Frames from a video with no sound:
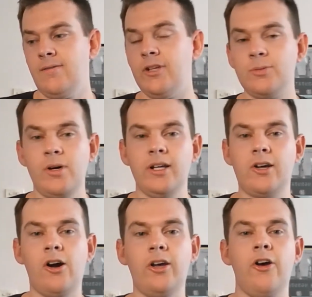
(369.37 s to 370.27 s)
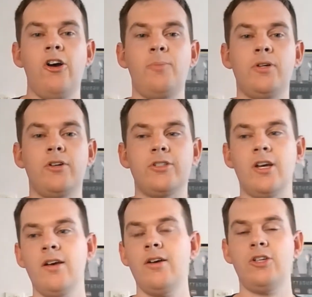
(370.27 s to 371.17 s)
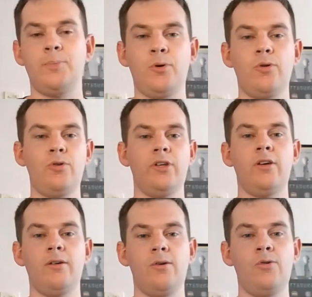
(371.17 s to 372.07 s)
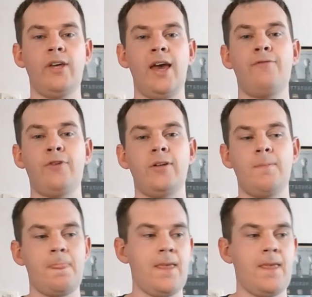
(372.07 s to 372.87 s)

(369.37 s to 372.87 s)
for this one, it kind of hurt because you put all your effort